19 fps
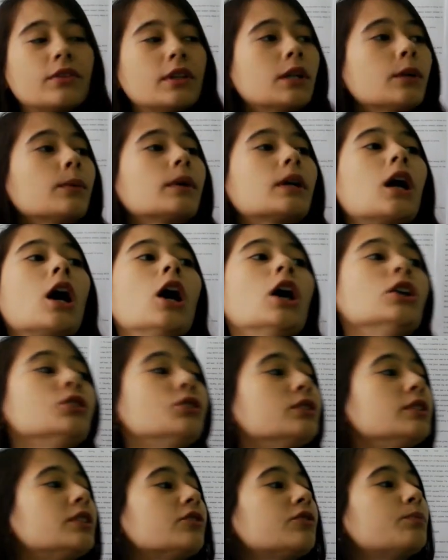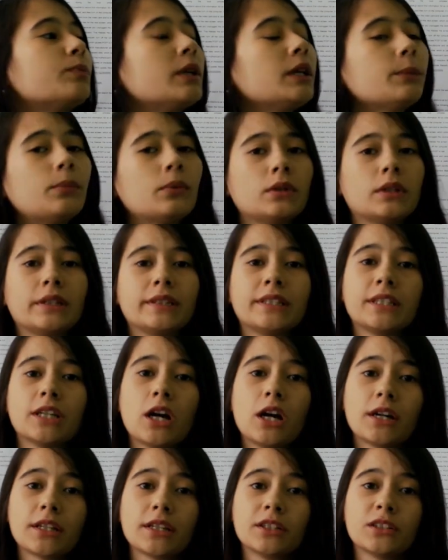There were hundreds of people in the
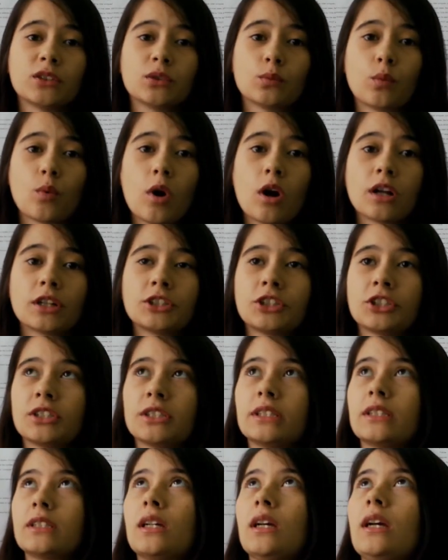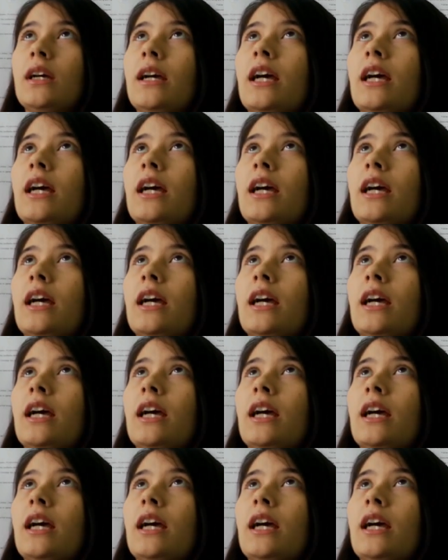audience watching